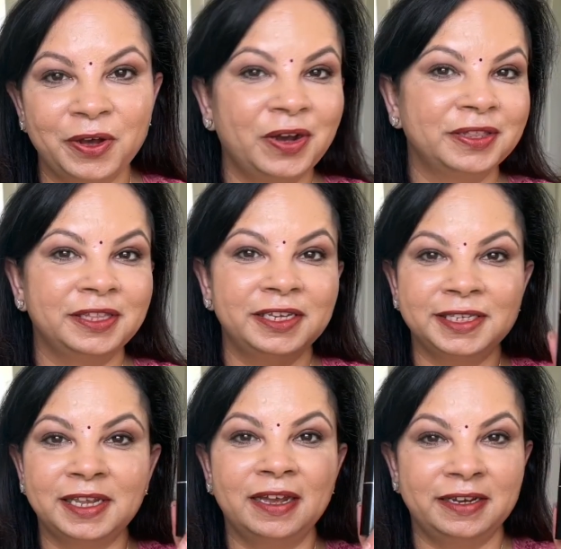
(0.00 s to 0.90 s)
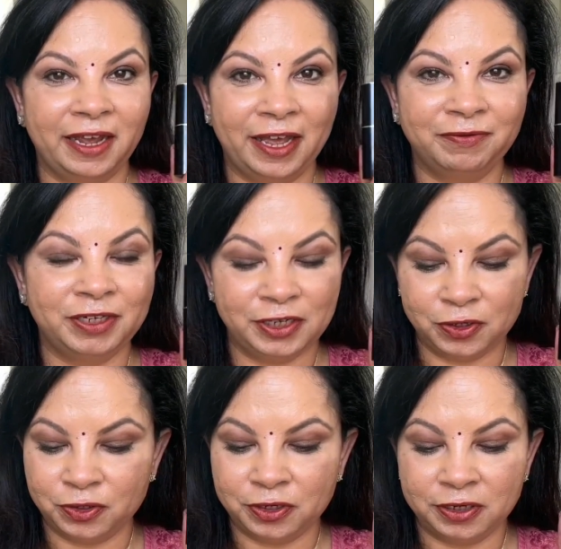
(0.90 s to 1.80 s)
On this side, I have a
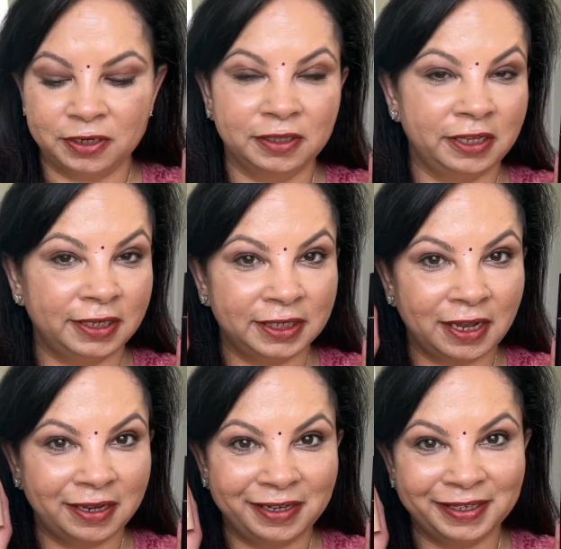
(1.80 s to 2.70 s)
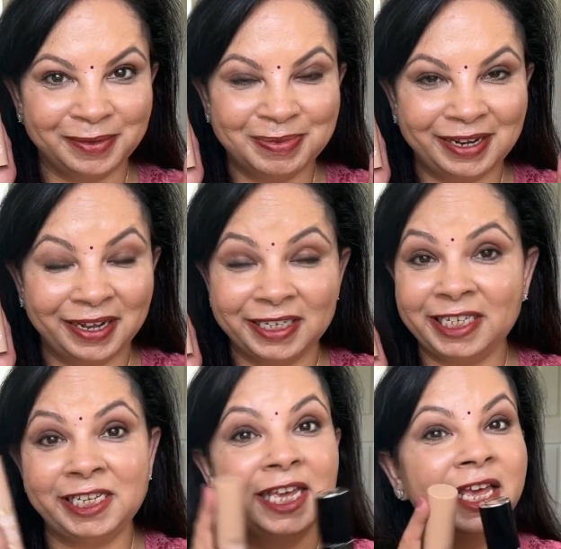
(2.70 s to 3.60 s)
Dior. This side is the Milani.